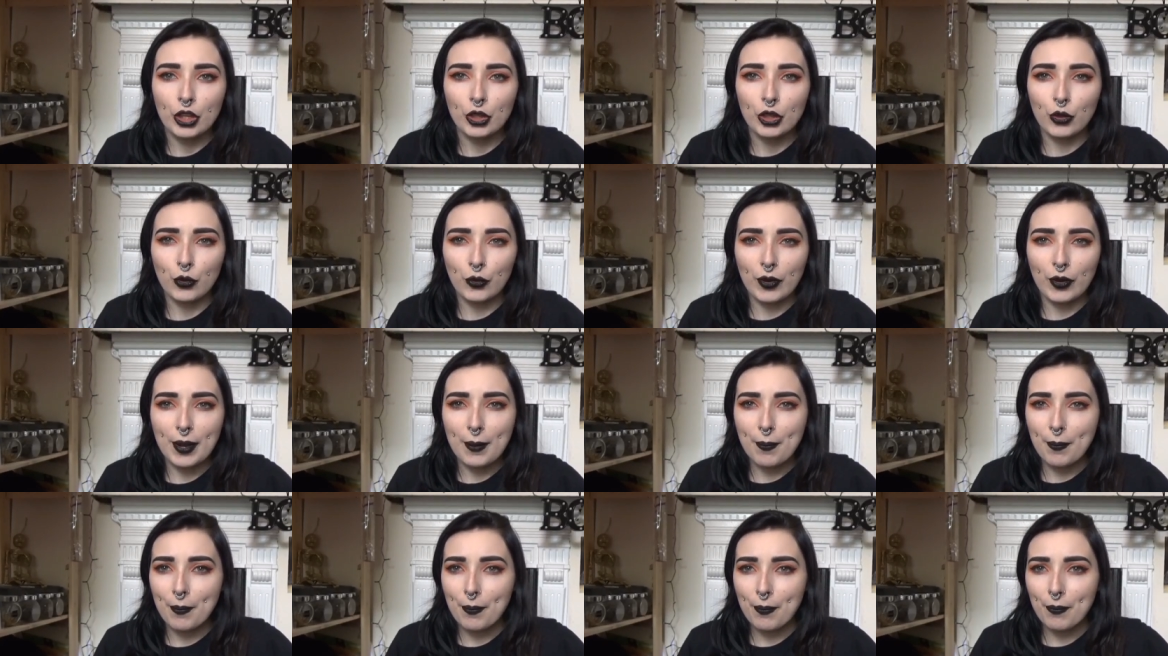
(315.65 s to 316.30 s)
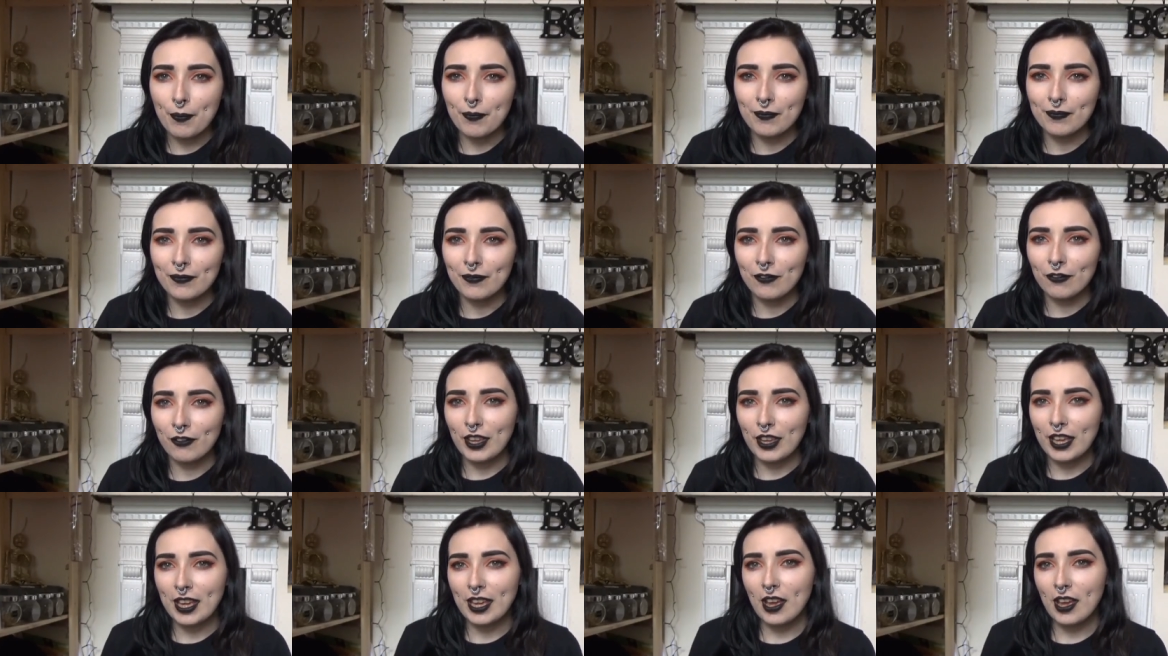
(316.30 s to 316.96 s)
Grim
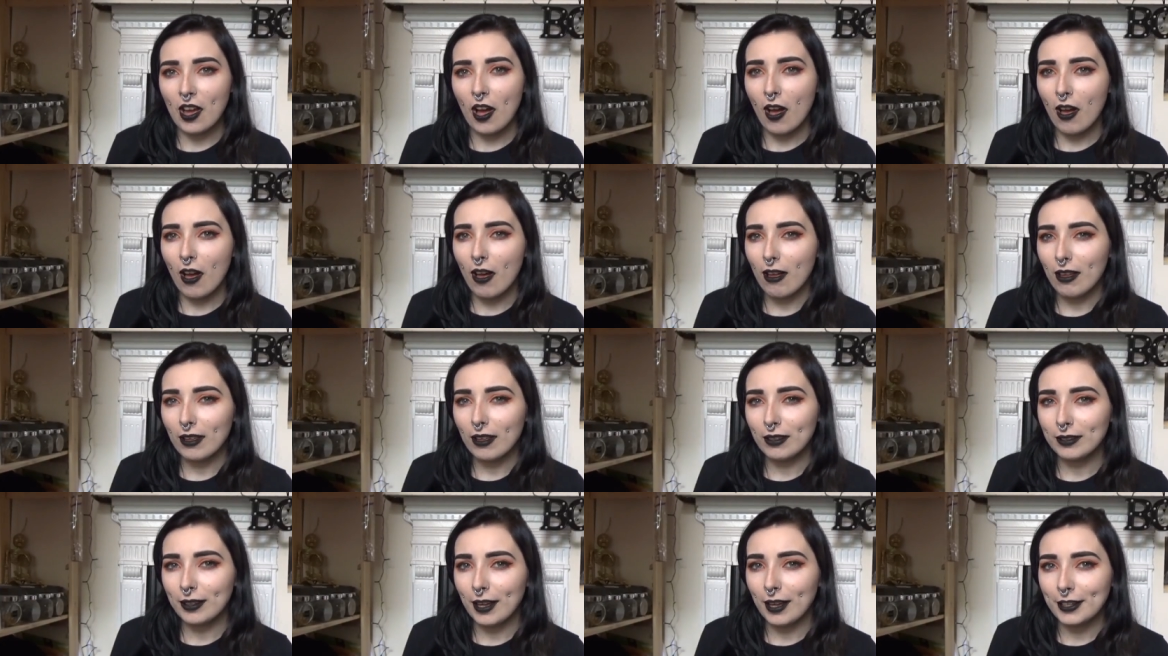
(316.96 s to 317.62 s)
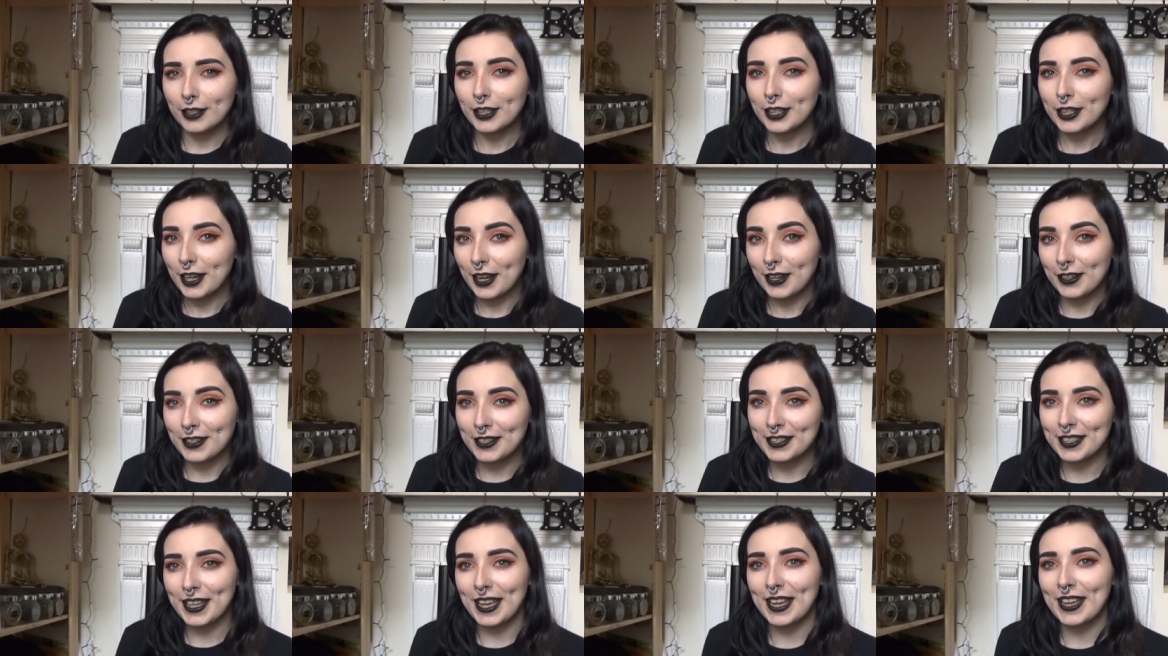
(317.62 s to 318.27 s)
V R, I don't know how
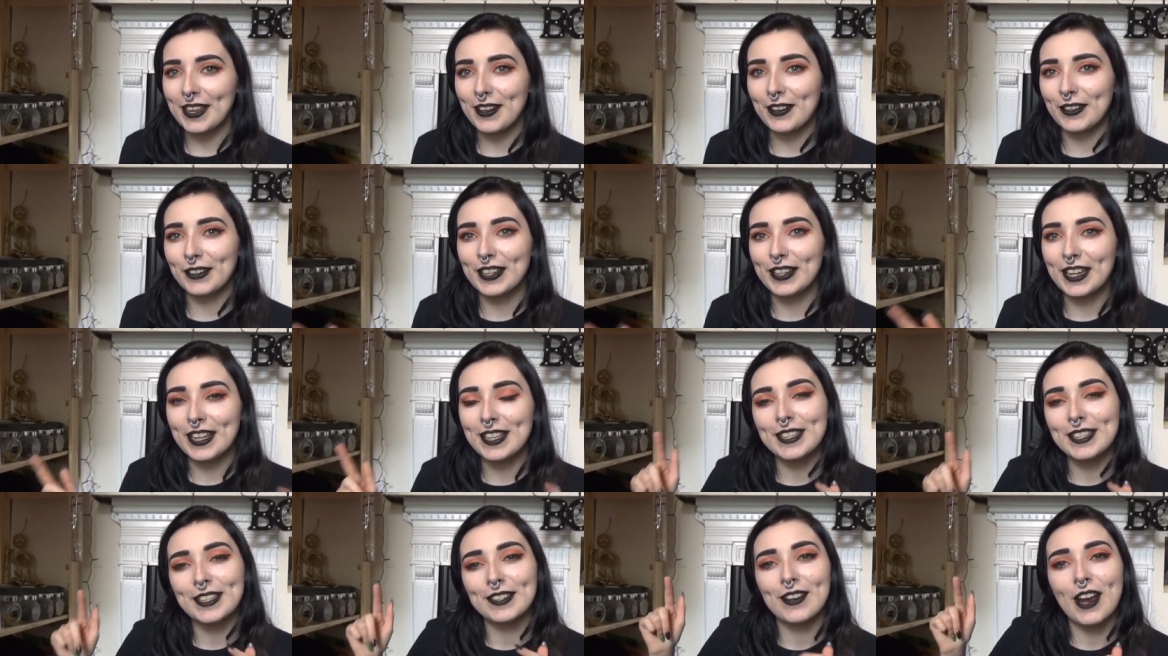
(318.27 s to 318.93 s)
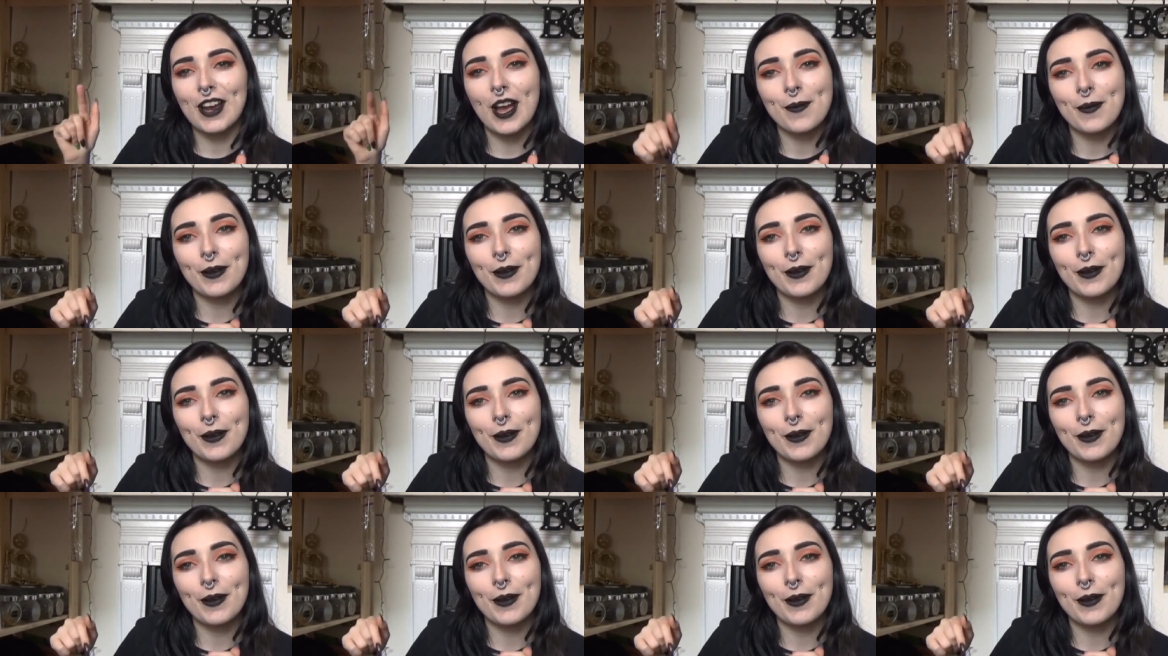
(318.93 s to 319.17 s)
you say it, on Instagram.